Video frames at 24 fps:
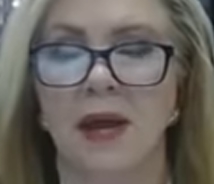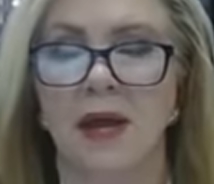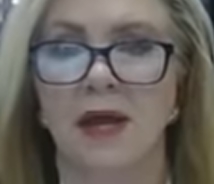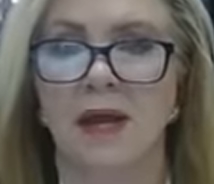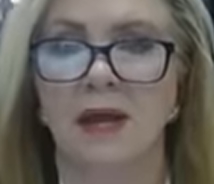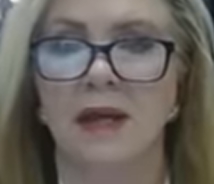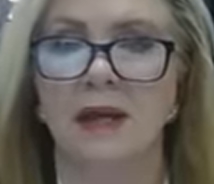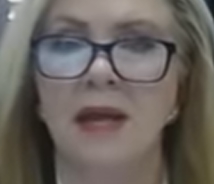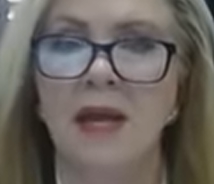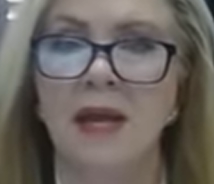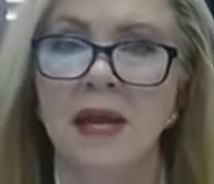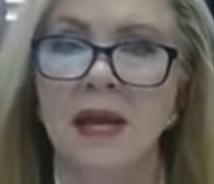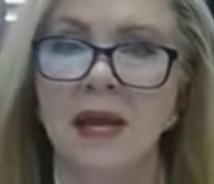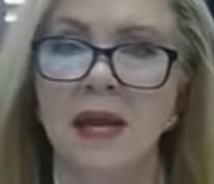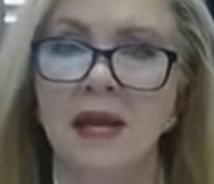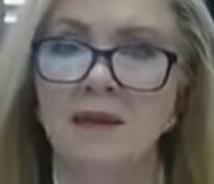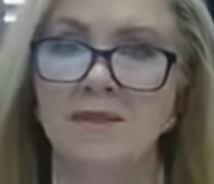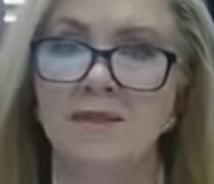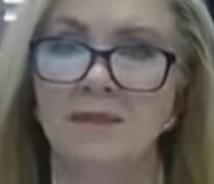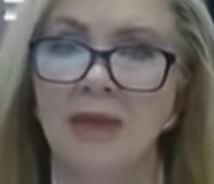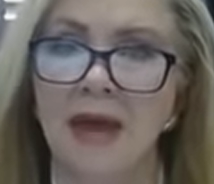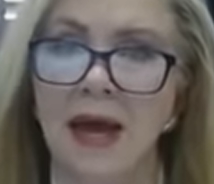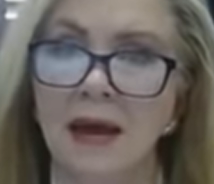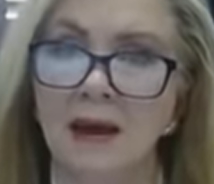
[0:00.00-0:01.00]
And
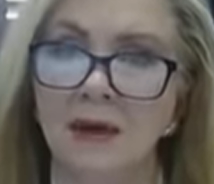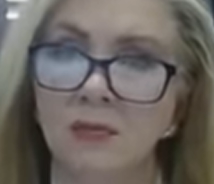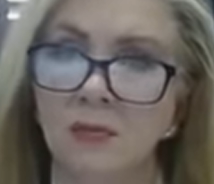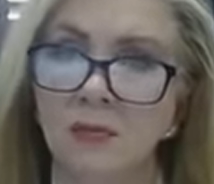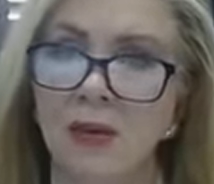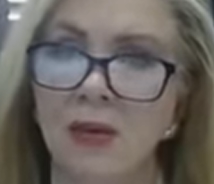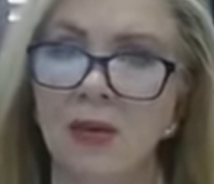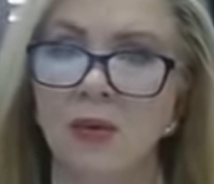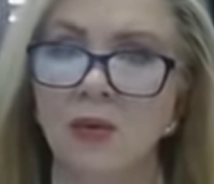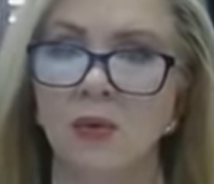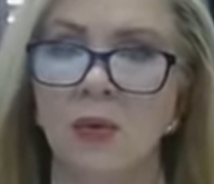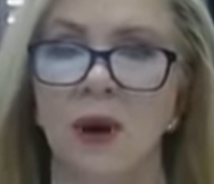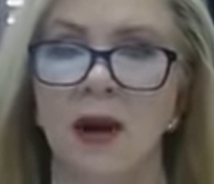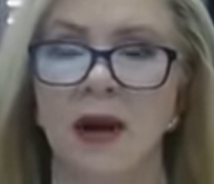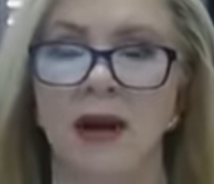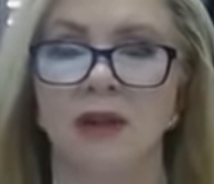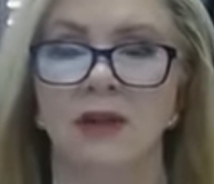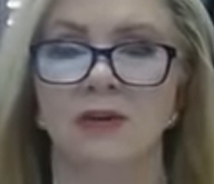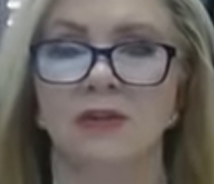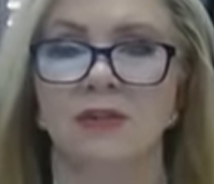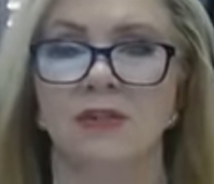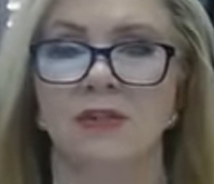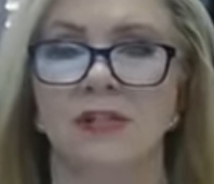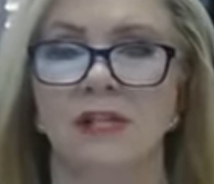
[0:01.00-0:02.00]
that
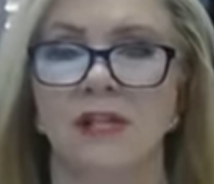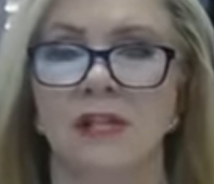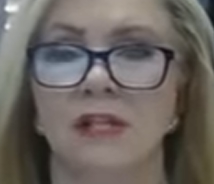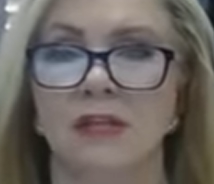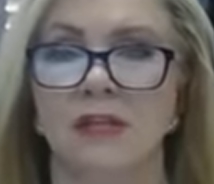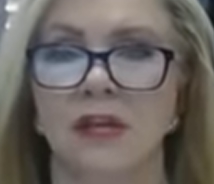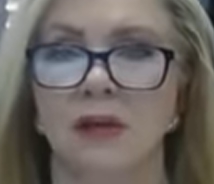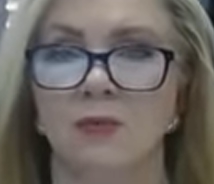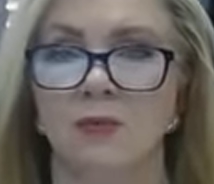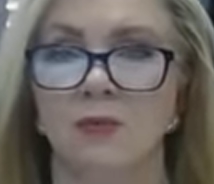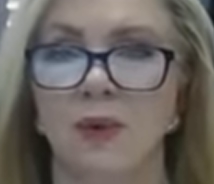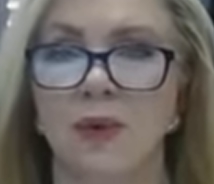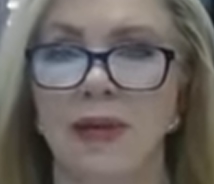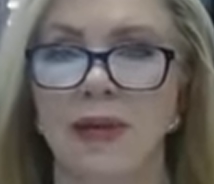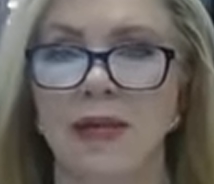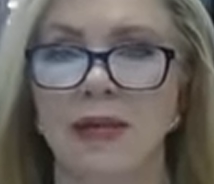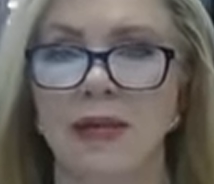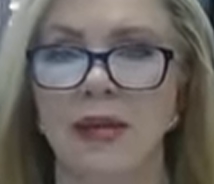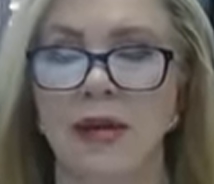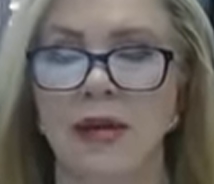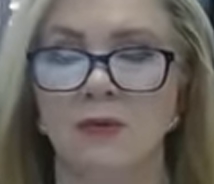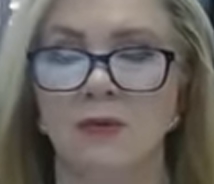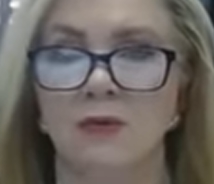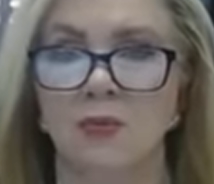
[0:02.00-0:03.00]
requires that we
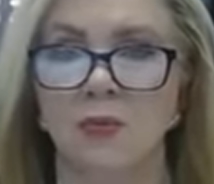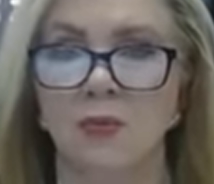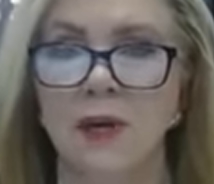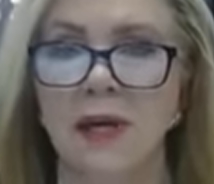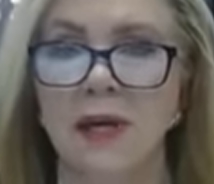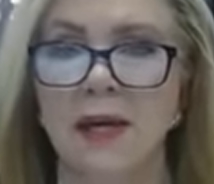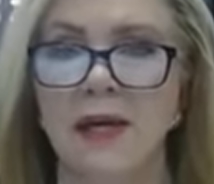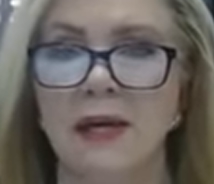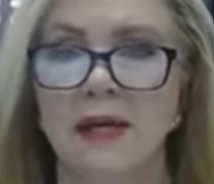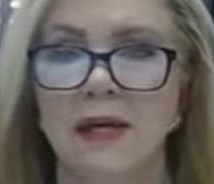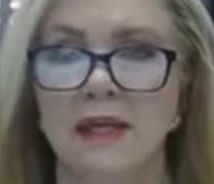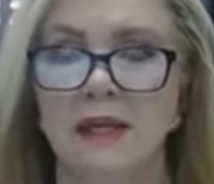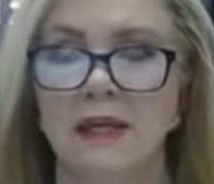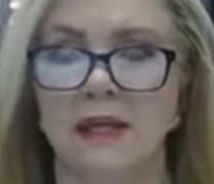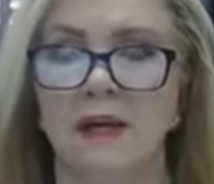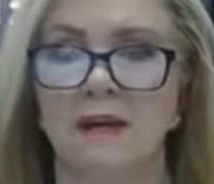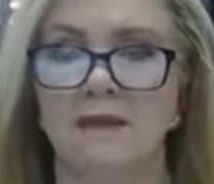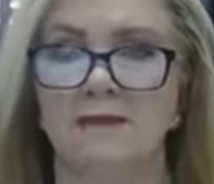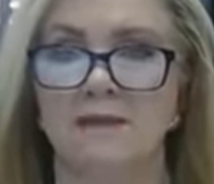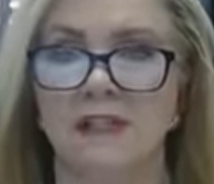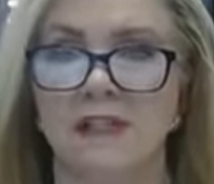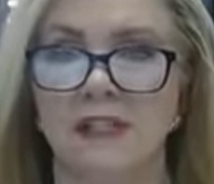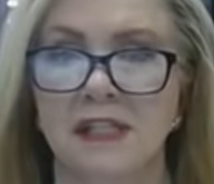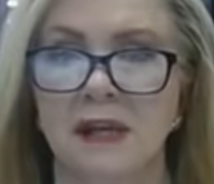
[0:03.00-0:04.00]
get rid
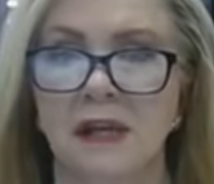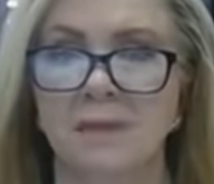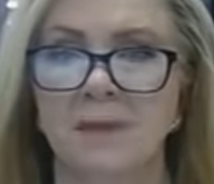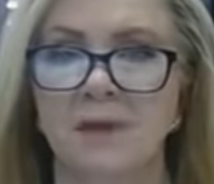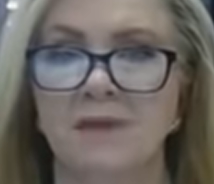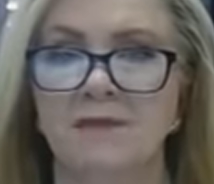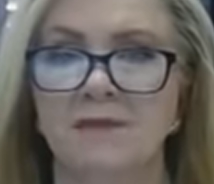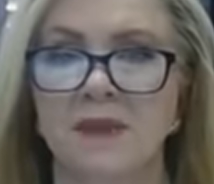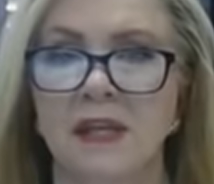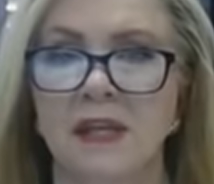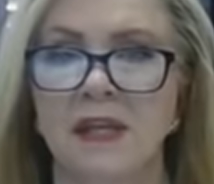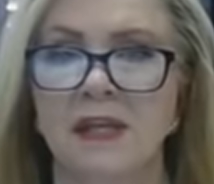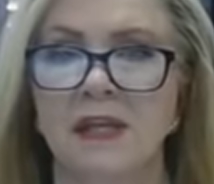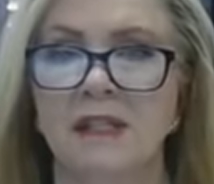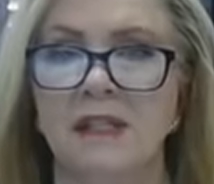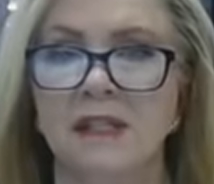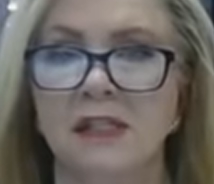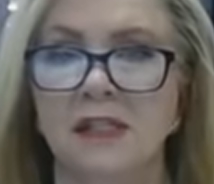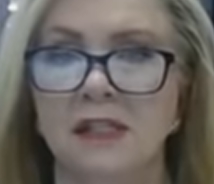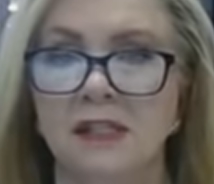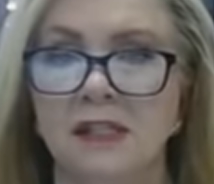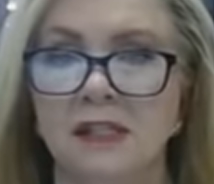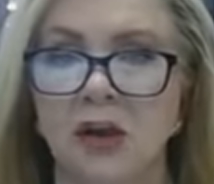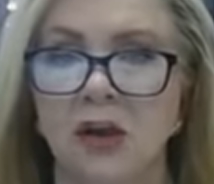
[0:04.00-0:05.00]
of some of these
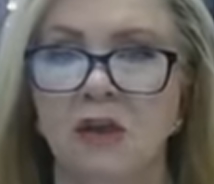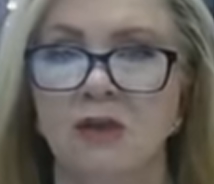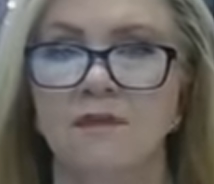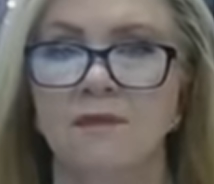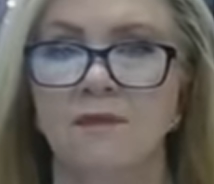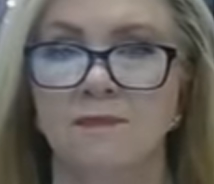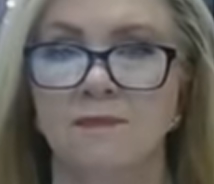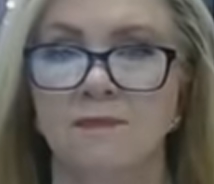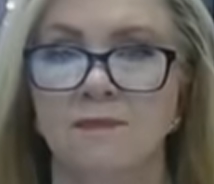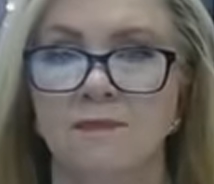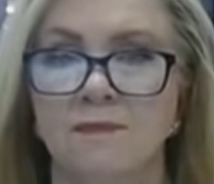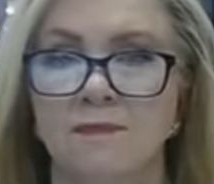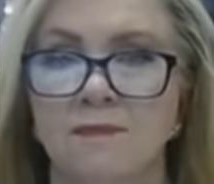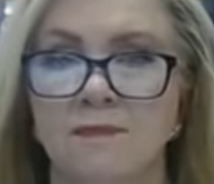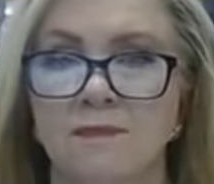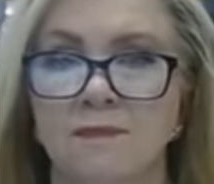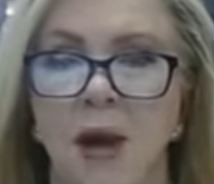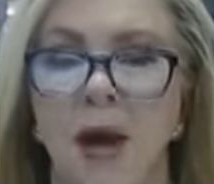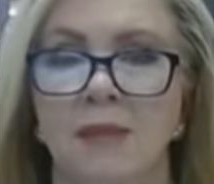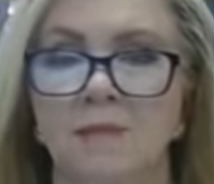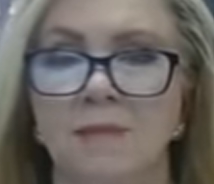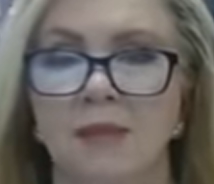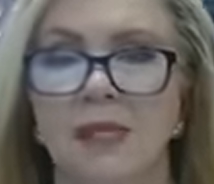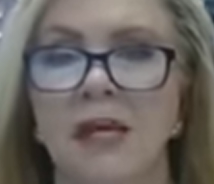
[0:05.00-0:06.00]

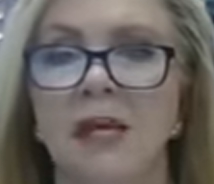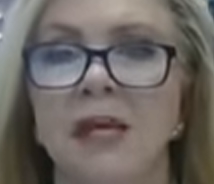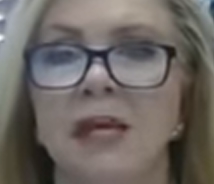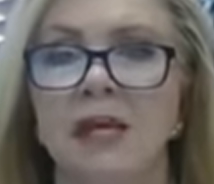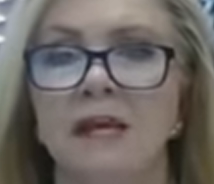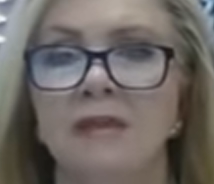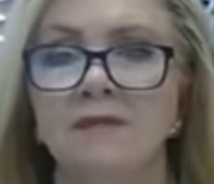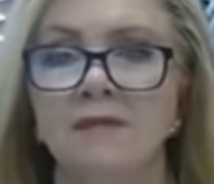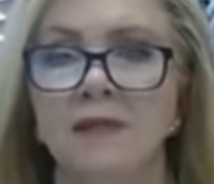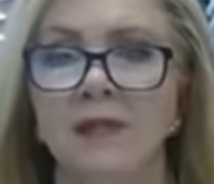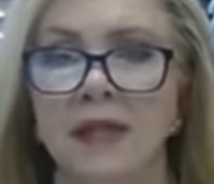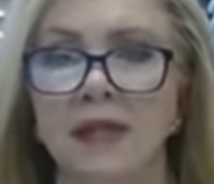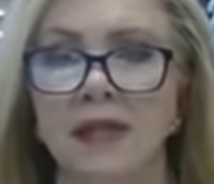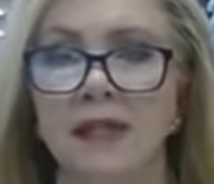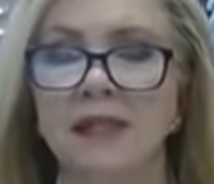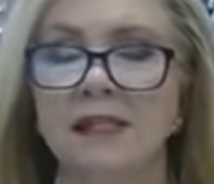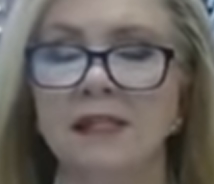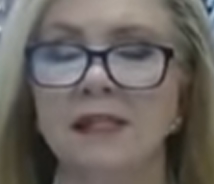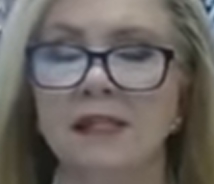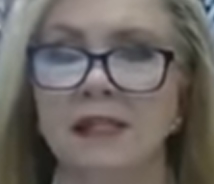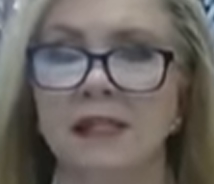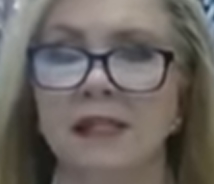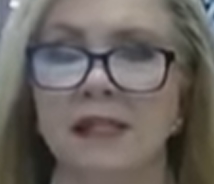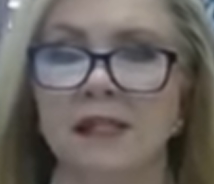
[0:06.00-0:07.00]
stovepipes that
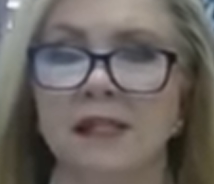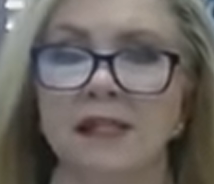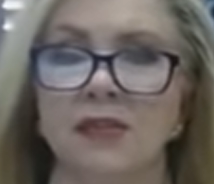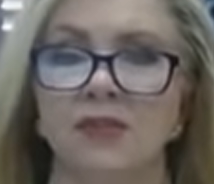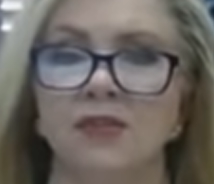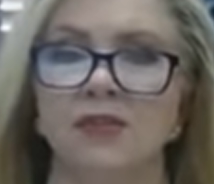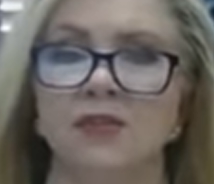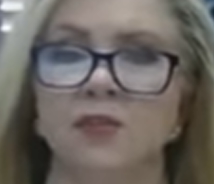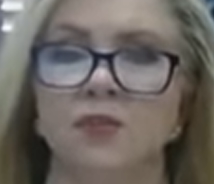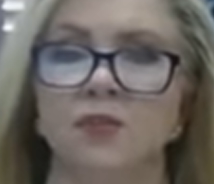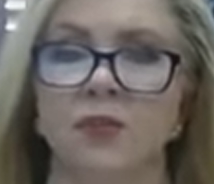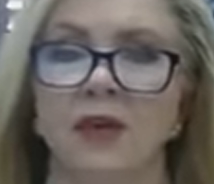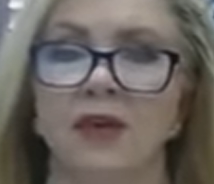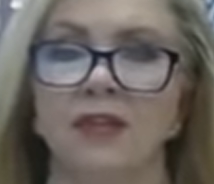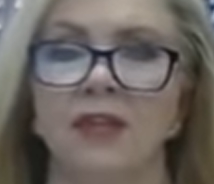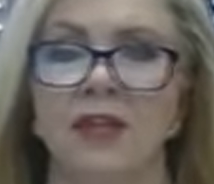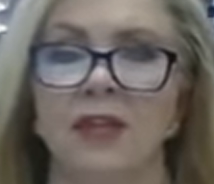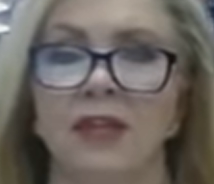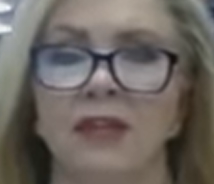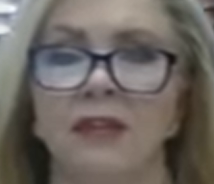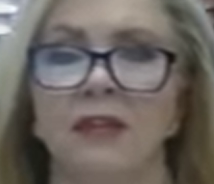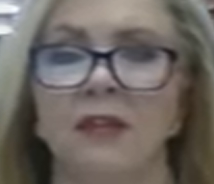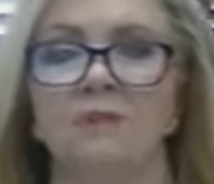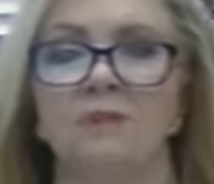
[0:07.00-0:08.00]
exist
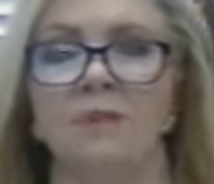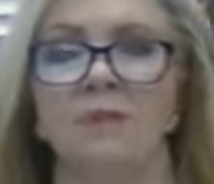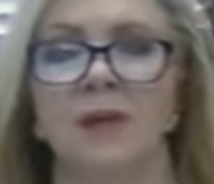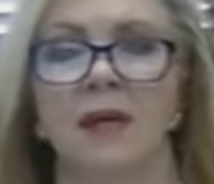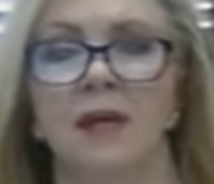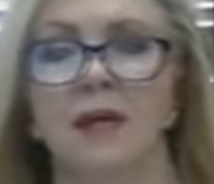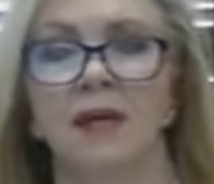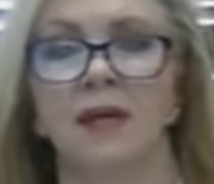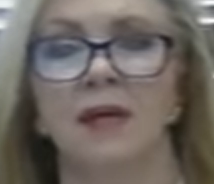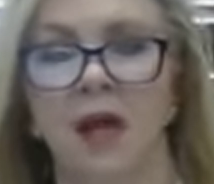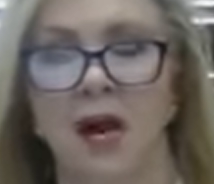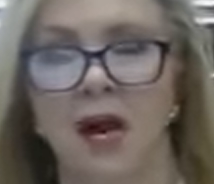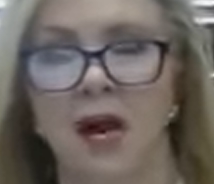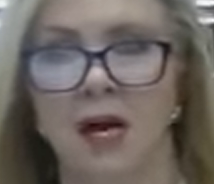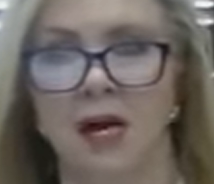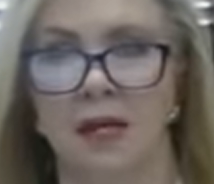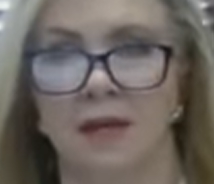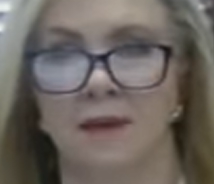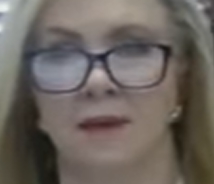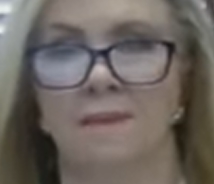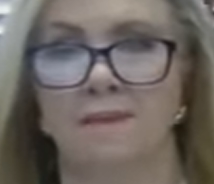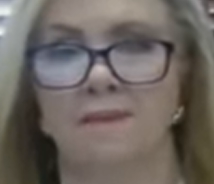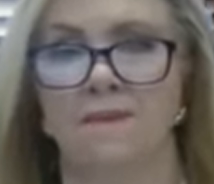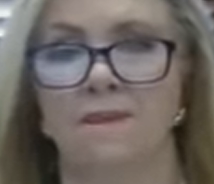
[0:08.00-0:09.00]
within the
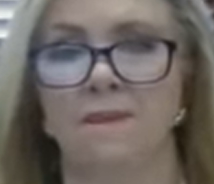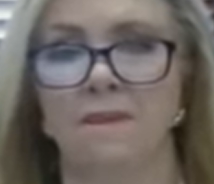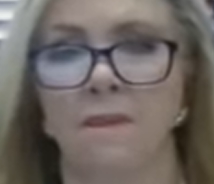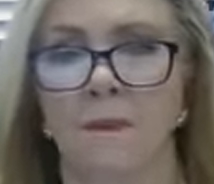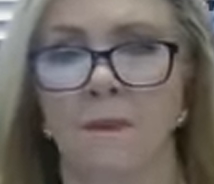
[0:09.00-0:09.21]
Pentagon